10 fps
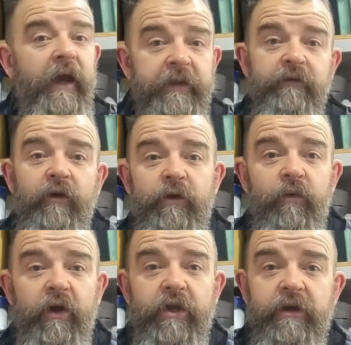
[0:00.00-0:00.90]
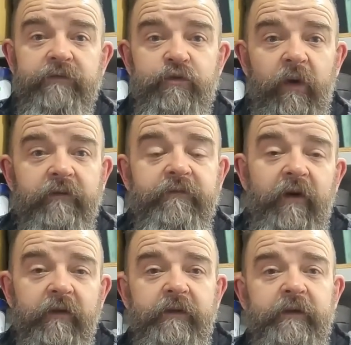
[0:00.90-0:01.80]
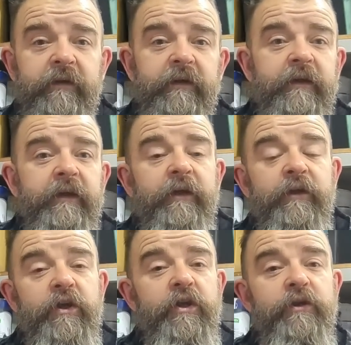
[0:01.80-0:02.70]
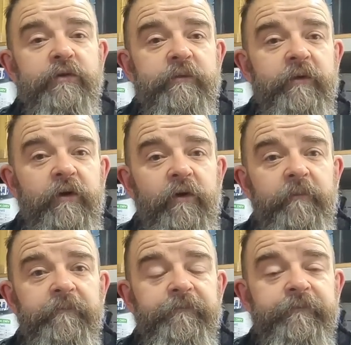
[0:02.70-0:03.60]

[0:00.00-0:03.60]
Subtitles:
and they're only working off 12 volt, you can use them at home.